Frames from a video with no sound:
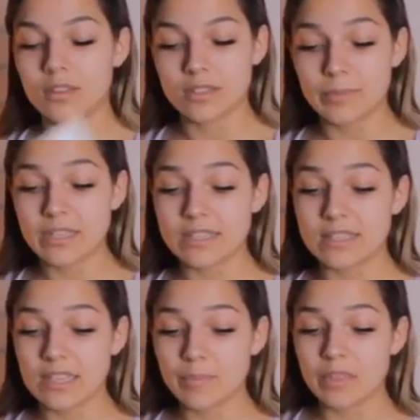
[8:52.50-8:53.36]
Somebody's
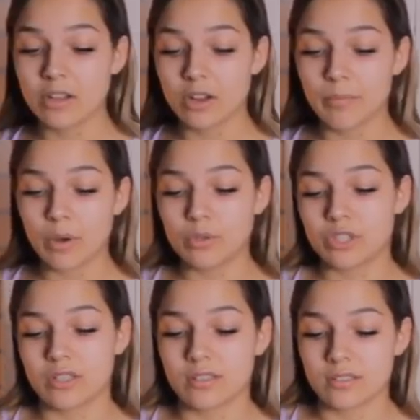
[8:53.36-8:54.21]
deep in their
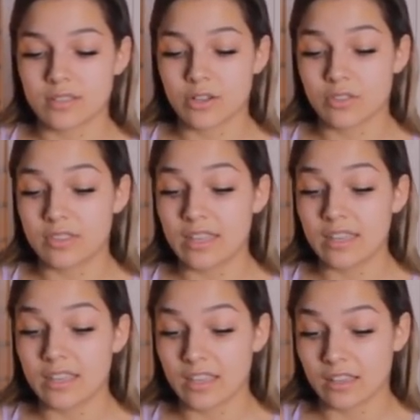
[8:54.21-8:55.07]
emotions. They're
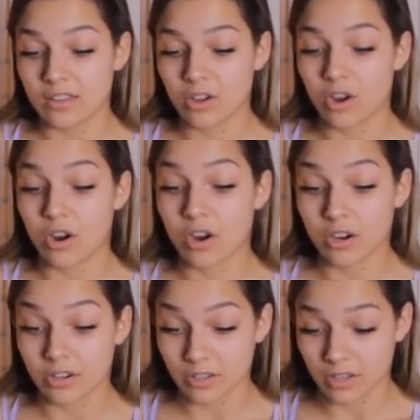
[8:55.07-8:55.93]
thinking
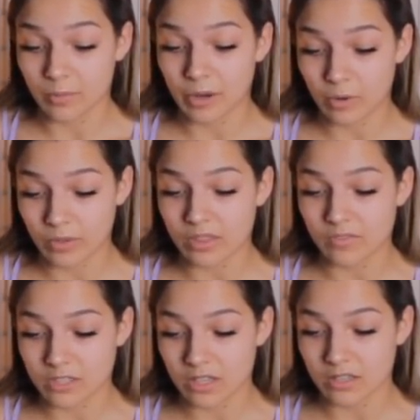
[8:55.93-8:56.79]
hard about what
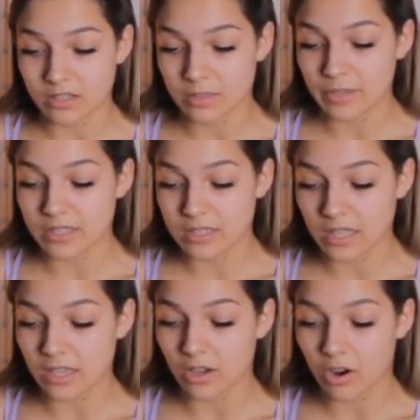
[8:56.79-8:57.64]
they've done. Somebody's
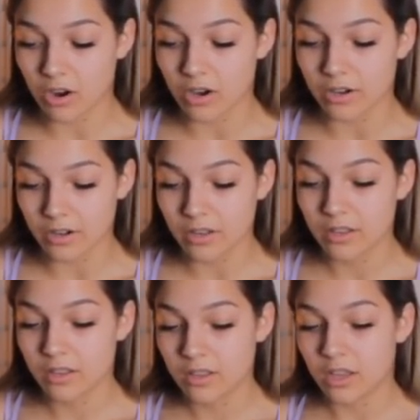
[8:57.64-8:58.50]
thinking hard
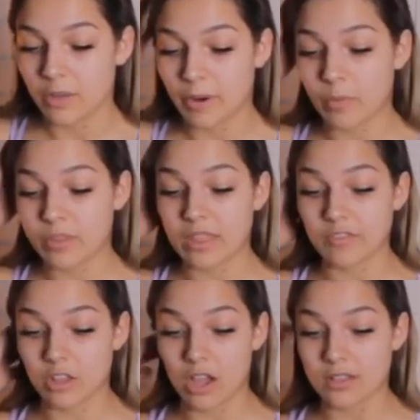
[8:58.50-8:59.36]
about what
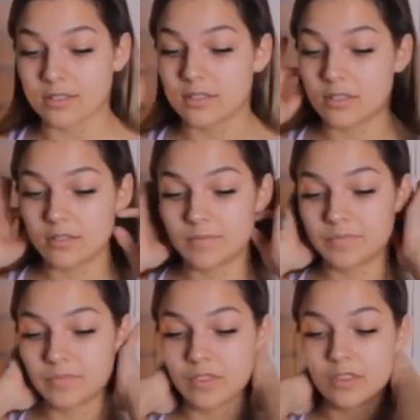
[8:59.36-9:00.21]
they've lost.
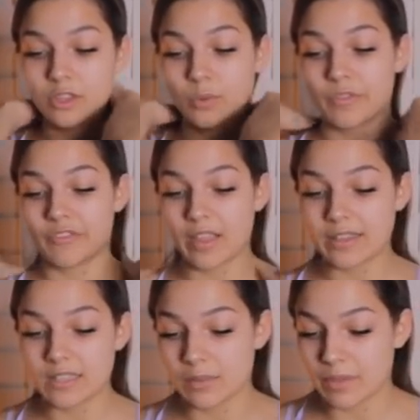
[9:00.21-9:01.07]
They're
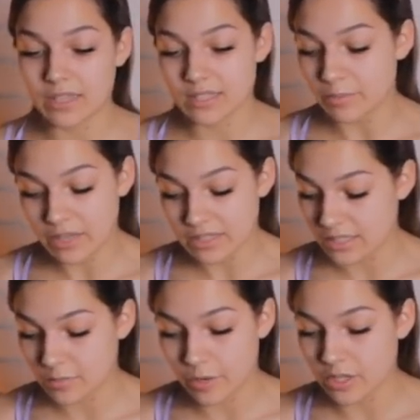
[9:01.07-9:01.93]
reflecting because somebody's
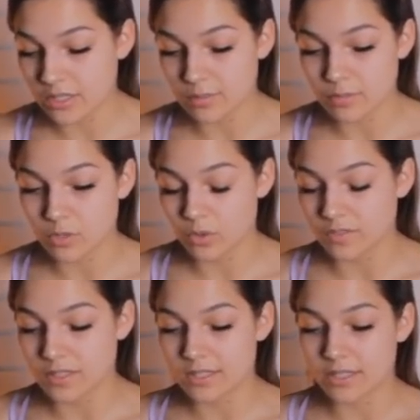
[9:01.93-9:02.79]
experienced some
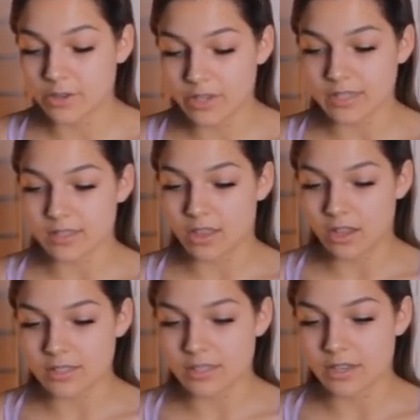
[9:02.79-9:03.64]
sort of serious
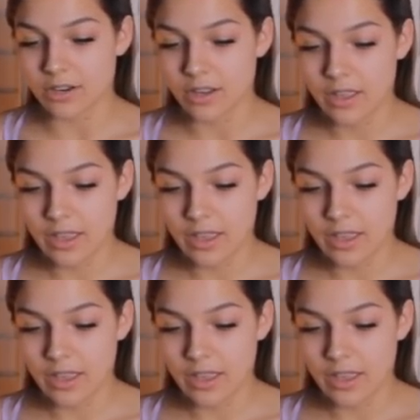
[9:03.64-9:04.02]
loss here,